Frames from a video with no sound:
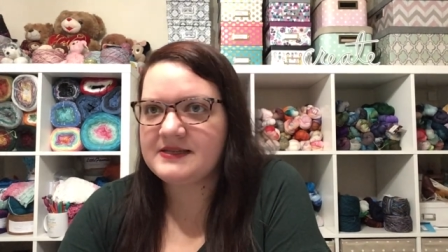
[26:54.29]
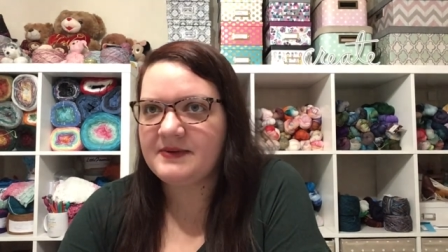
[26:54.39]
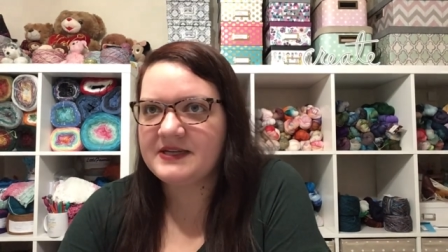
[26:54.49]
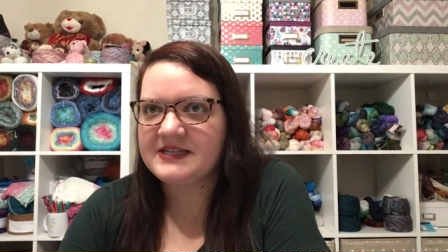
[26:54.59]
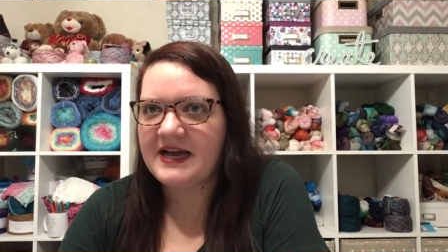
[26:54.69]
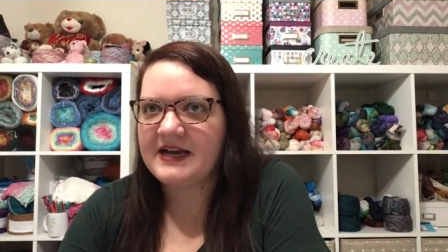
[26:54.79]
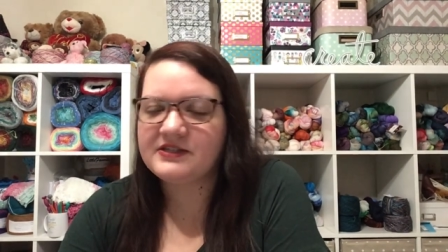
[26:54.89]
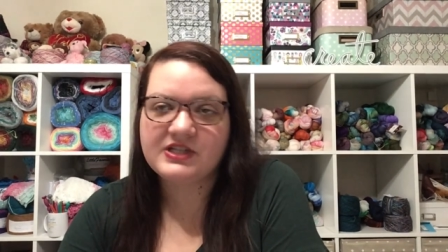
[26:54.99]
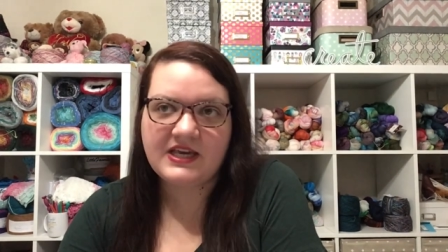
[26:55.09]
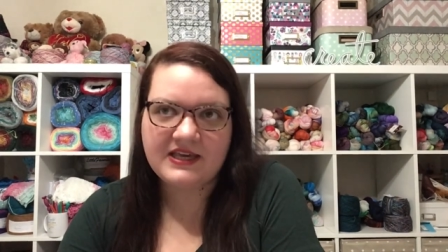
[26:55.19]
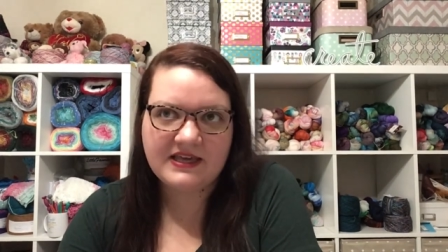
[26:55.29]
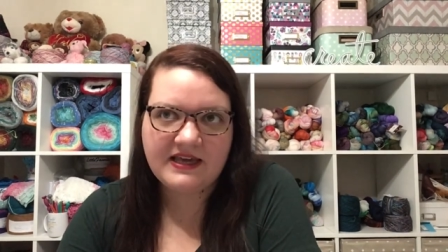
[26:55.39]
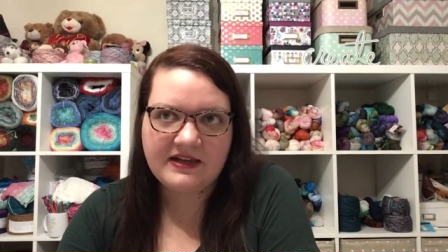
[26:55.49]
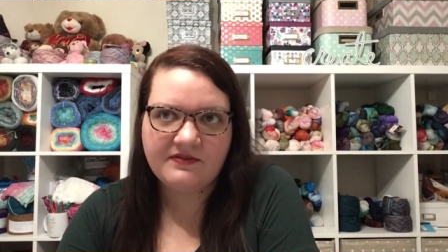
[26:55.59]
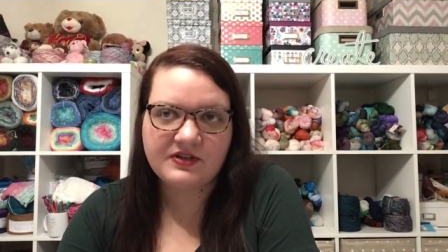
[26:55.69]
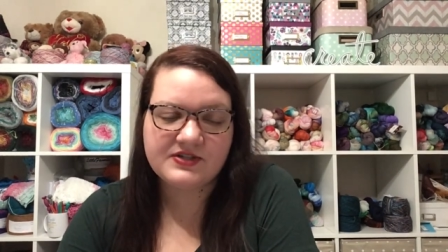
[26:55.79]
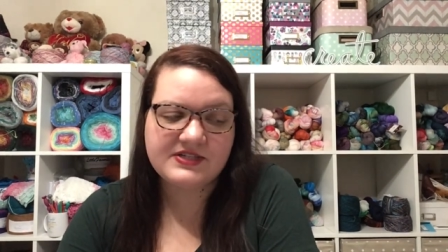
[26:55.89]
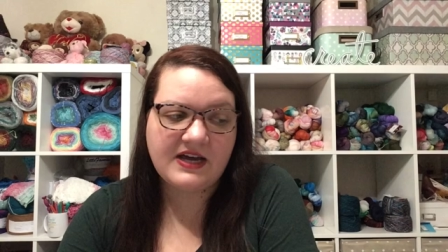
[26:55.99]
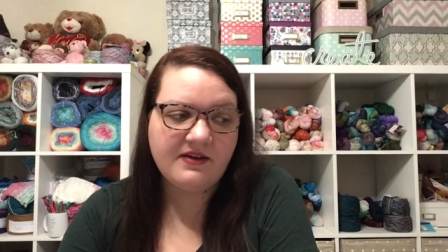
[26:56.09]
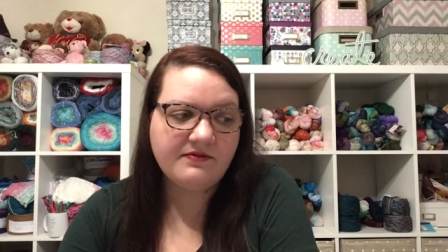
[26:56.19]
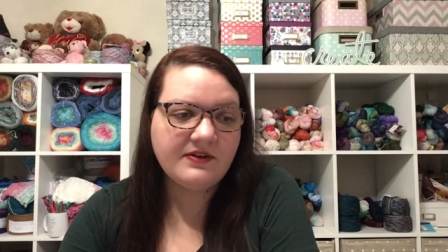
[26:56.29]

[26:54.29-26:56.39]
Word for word: my dad. She can't get any of her stuff.